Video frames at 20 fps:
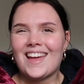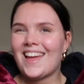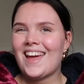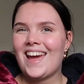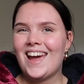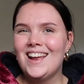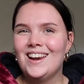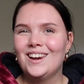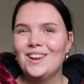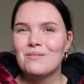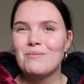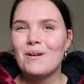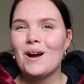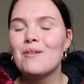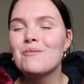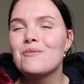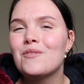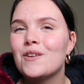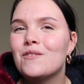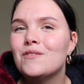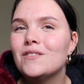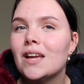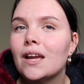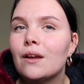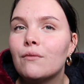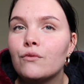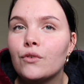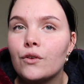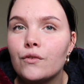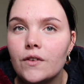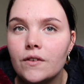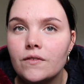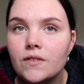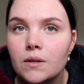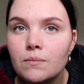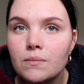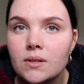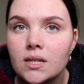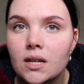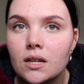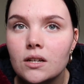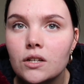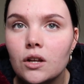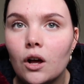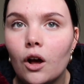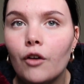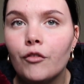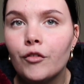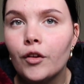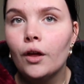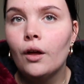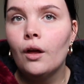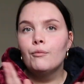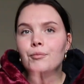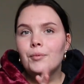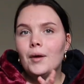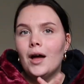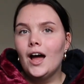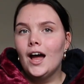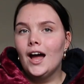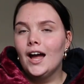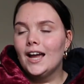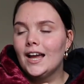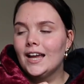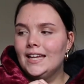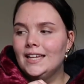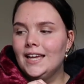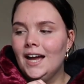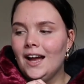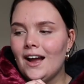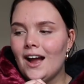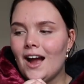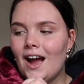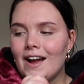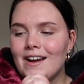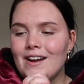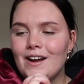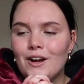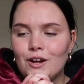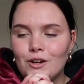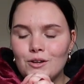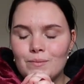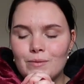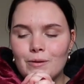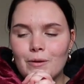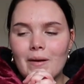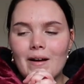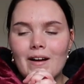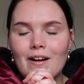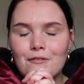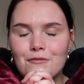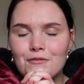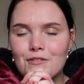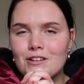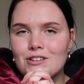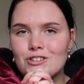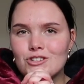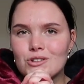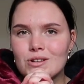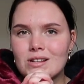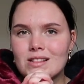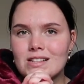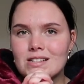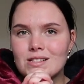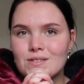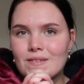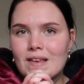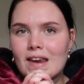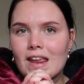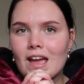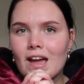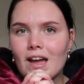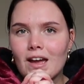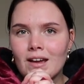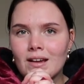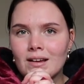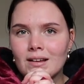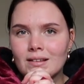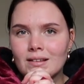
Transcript: AilidhBrown15 for 15% off. But yeah, I hope you have enjoyed this video.